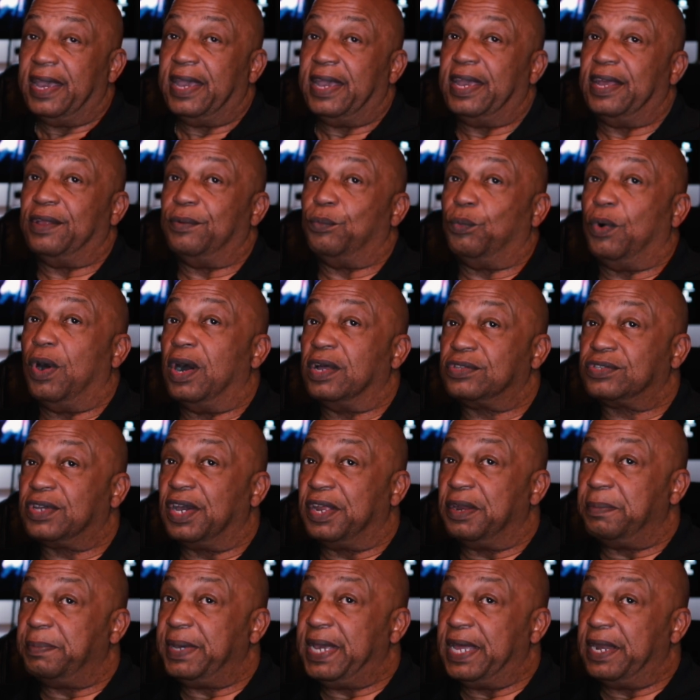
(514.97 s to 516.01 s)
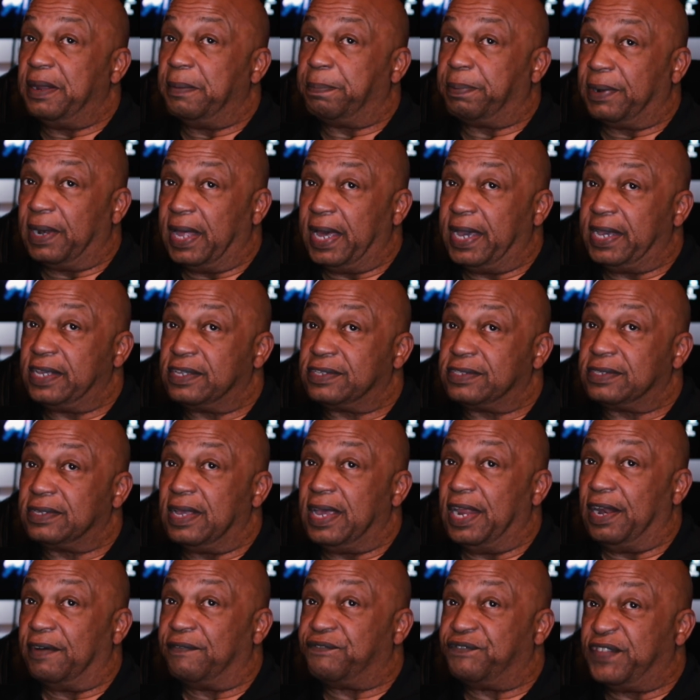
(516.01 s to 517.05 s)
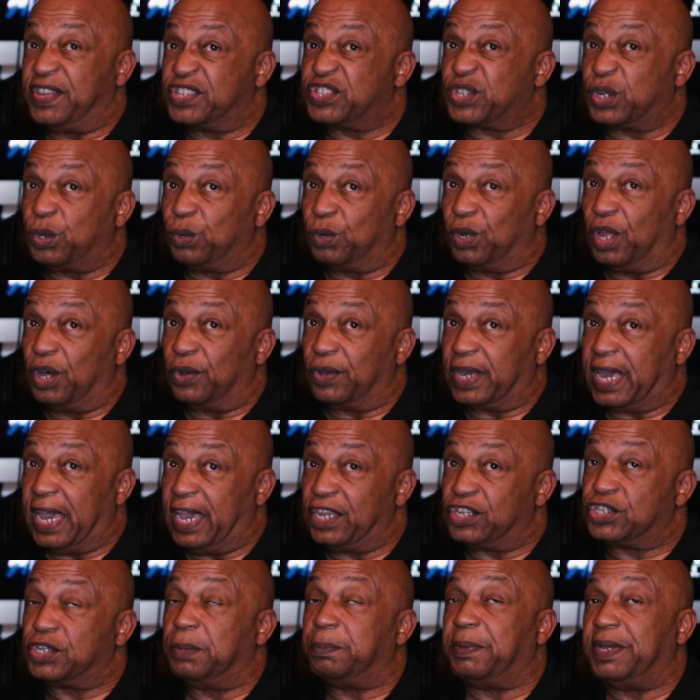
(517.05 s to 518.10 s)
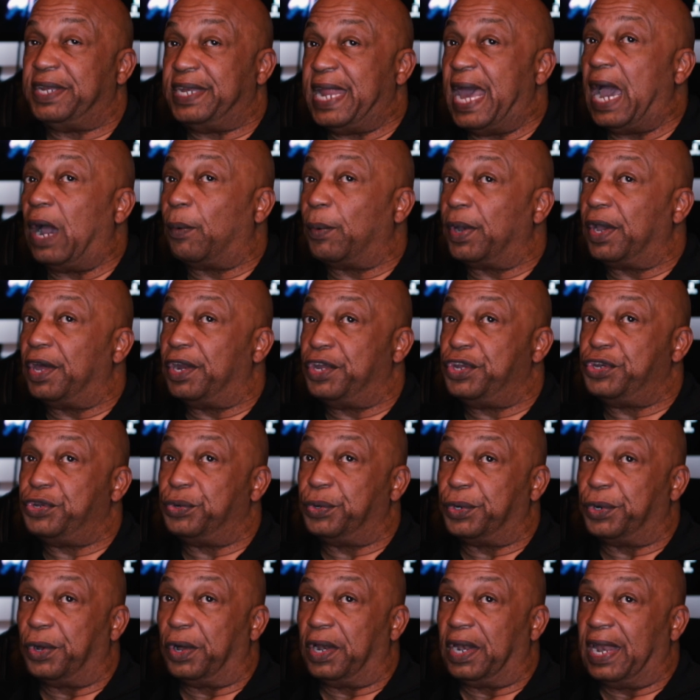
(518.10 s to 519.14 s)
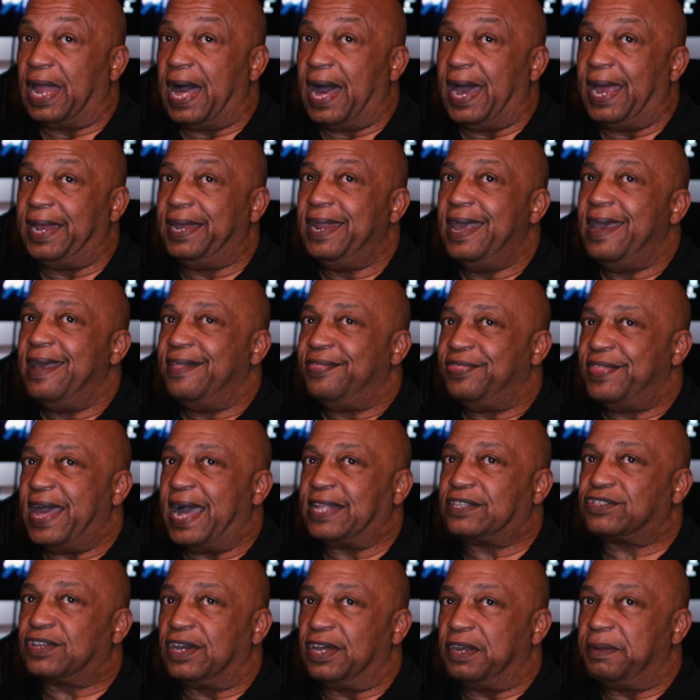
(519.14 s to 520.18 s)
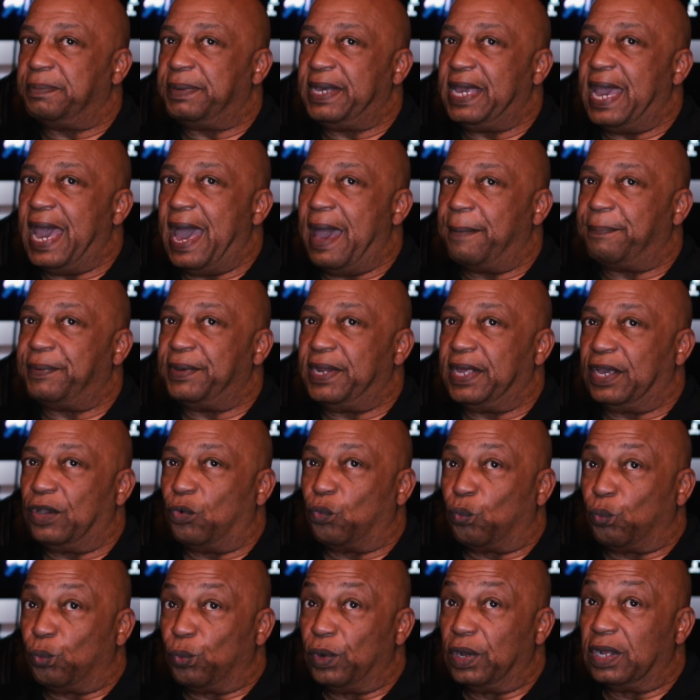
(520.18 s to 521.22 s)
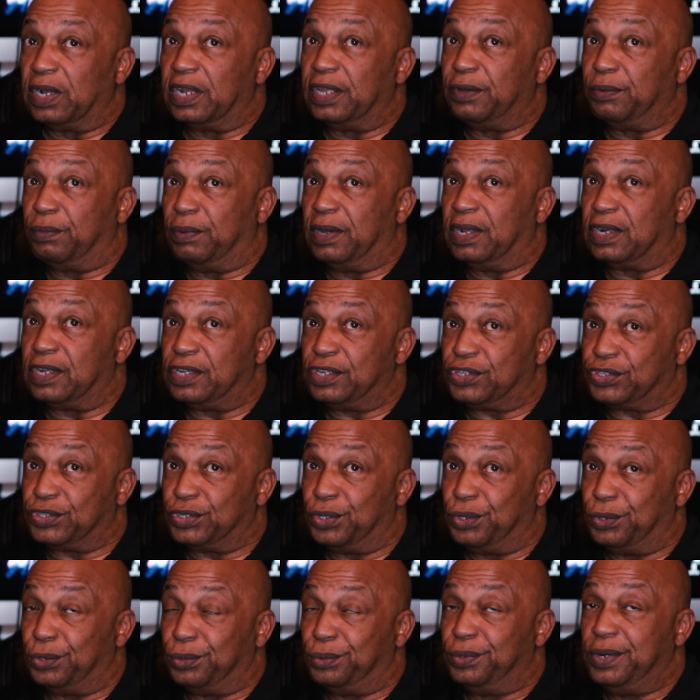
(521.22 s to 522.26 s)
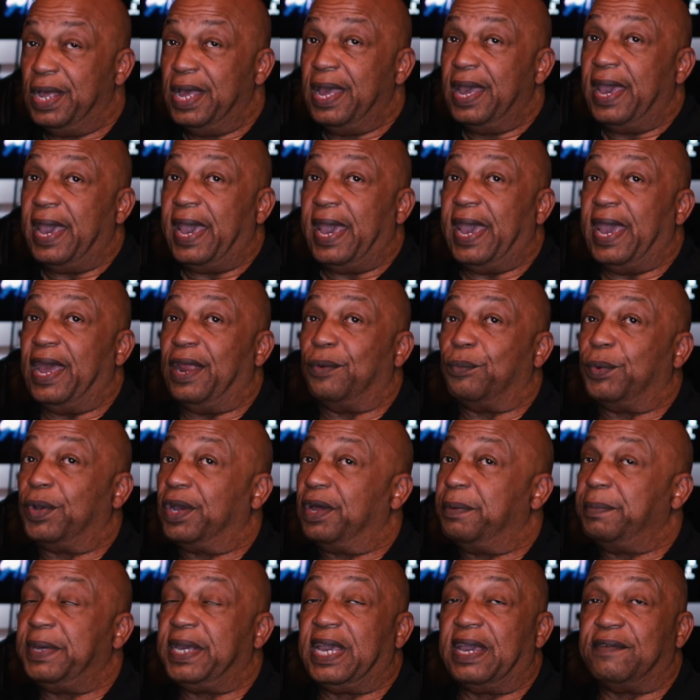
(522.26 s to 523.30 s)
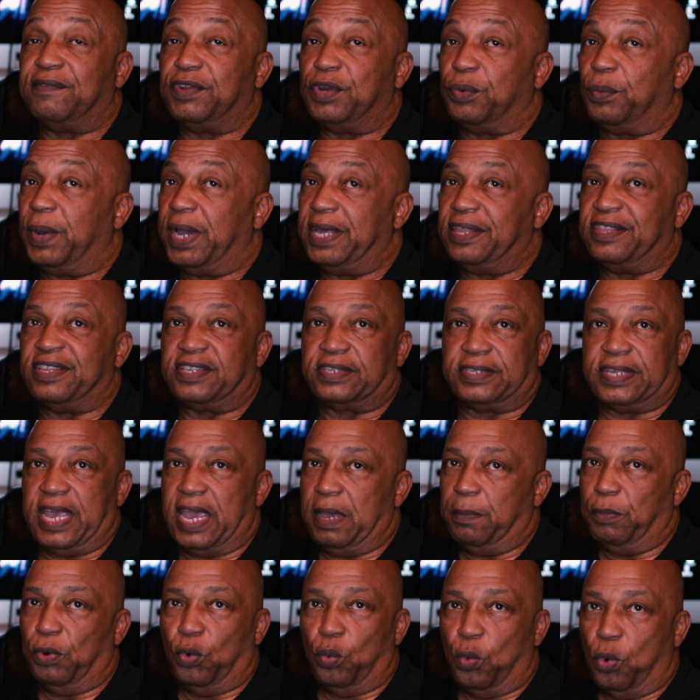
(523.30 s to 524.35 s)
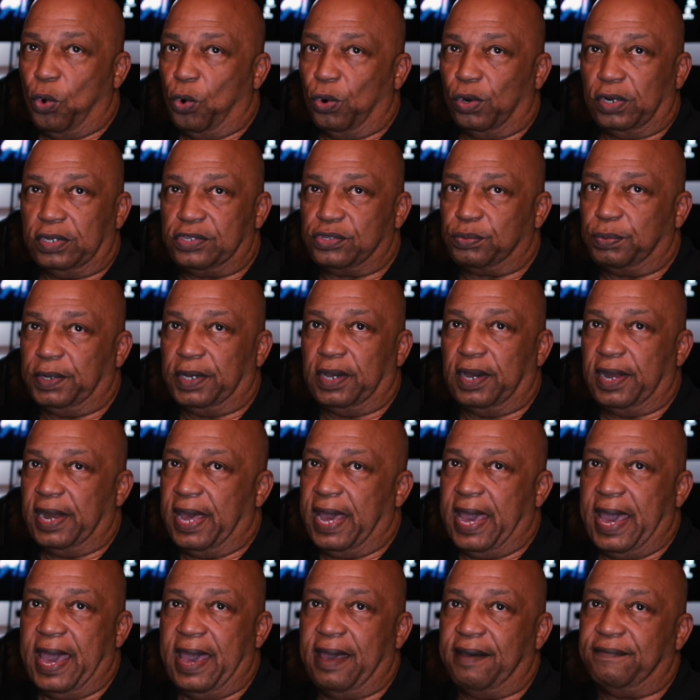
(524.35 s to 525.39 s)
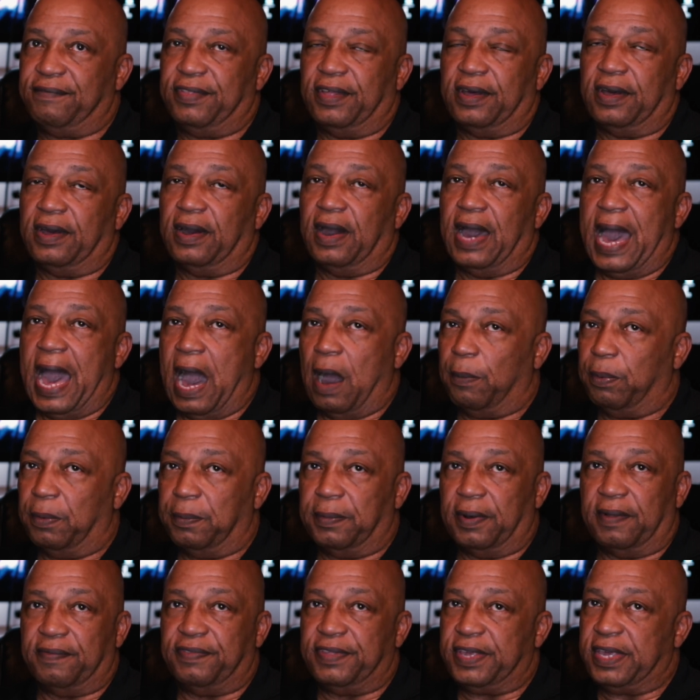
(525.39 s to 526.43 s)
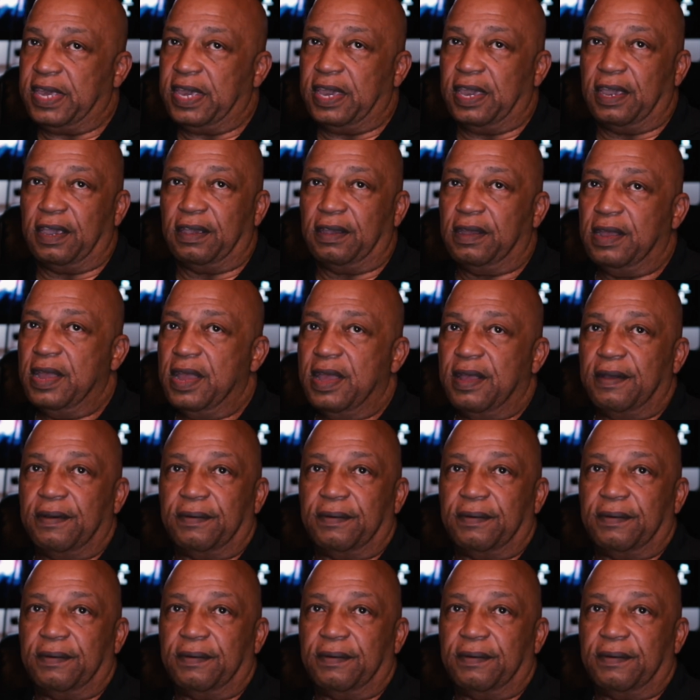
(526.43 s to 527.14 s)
It was going to be in a place, in a physical location, but now we're going to do it online. That's going to be happening really, really soon. And we're going to be giving away the same awards. We're going to have the Album of the Year.